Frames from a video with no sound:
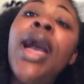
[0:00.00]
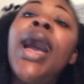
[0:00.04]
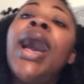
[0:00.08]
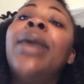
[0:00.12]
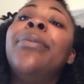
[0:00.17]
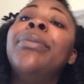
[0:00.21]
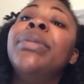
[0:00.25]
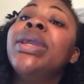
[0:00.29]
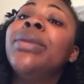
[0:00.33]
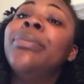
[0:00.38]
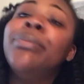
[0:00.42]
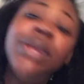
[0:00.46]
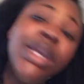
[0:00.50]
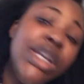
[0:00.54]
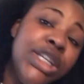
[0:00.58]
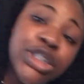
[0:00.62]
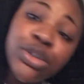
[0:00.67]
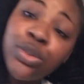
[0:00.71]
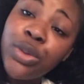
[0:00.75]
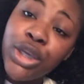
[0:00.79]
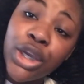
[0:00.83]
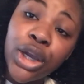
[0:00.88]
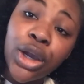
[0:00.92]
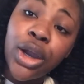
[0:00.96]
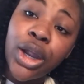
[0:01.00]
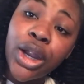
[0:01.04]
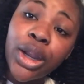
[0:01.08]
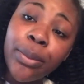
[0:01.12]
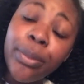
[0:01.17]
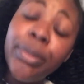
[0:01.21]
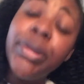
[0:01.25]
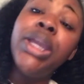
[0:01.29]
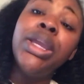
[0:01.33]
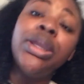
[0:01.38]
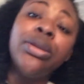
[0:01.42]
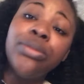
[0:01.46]
I meant me,
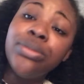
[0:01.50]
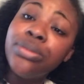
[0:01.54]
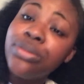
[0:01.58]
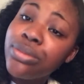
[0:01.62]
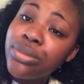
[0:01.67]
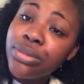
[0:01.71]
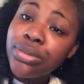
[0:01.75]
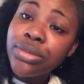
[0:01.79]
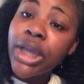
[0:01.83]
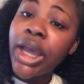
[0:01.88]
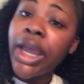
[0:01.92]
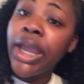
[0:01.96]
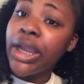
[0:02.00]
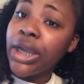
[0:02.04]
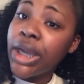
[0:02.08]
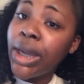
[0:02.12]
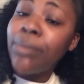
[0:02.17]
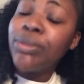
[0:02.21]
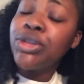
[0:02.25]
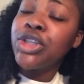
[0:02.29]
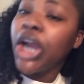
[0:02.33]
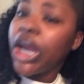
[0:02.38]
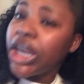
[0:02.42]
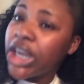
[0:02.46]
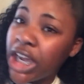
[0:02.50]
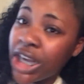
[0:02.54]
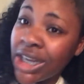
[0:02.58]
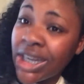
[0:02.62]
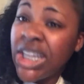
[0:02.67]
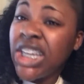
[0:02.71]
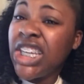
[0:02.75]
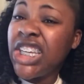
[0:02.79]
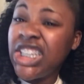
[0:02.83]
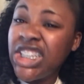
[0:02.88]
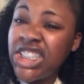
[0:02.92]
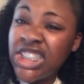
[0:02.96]
sweetheart. Me. I'm trying not to
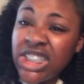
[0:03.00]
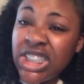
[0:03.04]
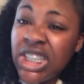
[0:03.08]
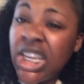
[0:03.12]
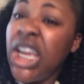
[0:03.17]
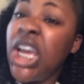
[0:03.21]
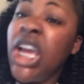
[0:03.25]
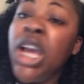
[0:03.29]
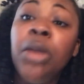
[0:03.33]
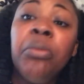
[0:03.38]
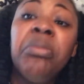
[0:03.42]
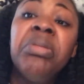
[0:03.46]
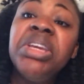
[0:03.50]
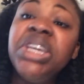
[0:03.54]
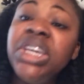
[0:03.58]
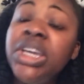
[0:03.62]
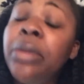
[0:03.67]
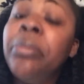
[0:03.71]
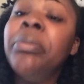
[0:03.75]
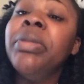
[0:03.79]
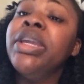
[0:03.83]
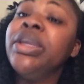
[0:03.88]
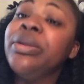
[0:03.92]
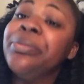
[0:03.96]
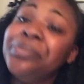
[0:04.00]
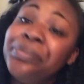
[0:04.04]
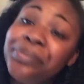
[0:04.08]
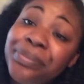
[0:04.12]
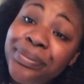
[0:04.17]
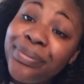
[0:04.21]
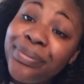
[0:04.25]
cuss. But yeah, me.